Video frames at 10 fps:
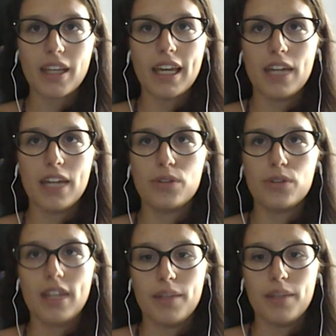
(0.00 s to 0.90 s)
And you
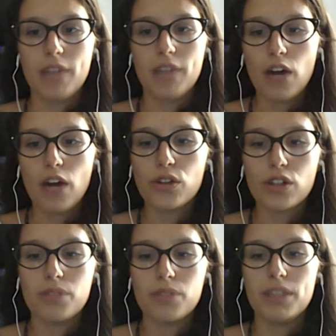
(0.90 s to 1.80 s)
tell them, now you're
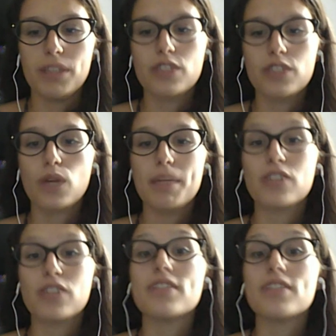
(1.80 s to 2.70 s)
going to be describing
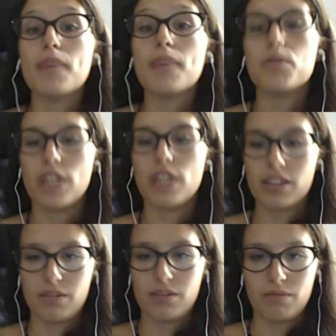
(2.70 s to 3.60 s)
the same
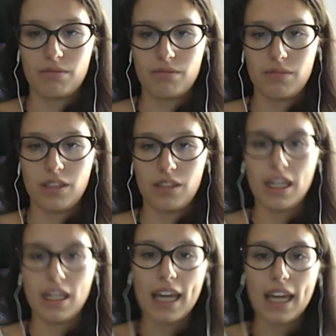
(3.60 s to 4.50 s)
object.
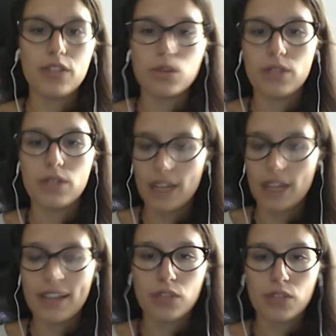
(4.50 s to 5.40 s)
And
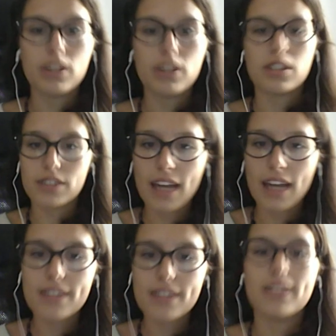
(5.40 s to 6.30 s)
they do the
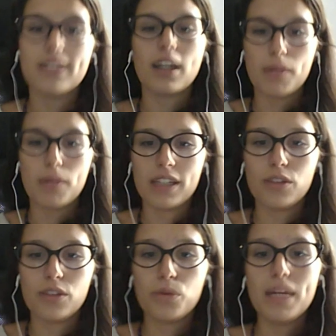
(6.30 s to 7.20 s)
exercise, and they come back in
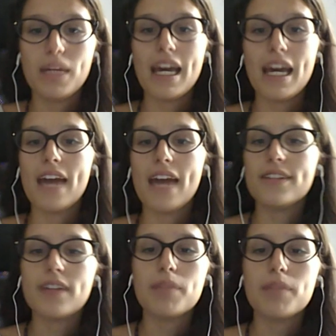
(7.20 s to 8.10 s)
the room. And this
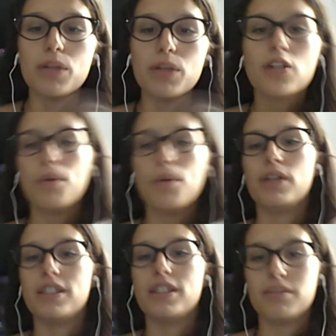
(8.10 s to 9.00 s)
time they will
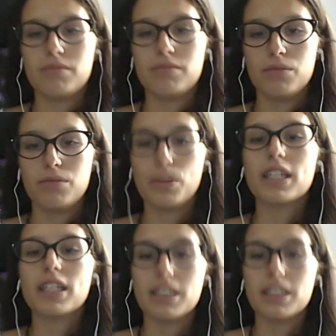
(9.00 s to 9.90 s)
cooperate,
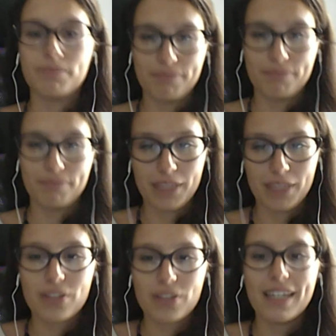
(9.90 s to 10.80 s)
weirdly,
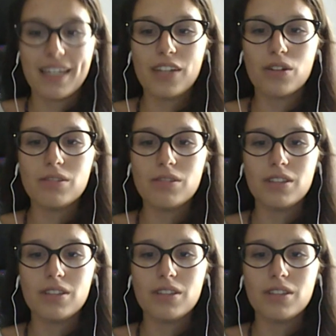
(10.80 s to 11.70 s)
because they know
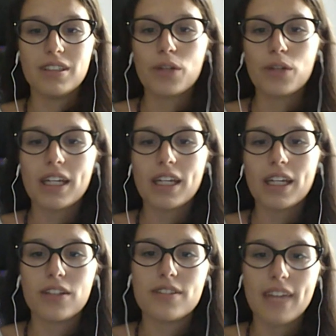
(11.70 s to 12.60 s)
they're looking at
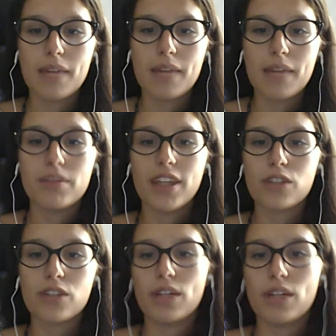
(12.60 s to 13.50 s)
the same thing.
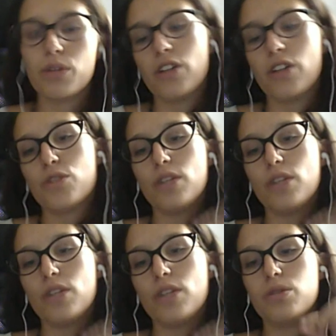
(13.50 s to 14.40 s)
So they're going to try
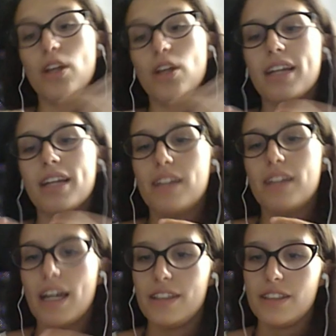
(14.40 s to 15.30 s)
to connect
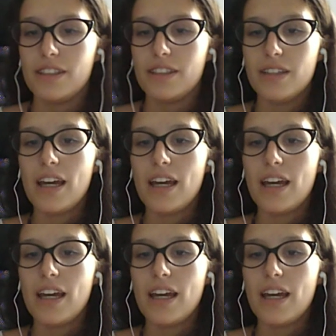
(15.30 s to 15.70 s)
their idea.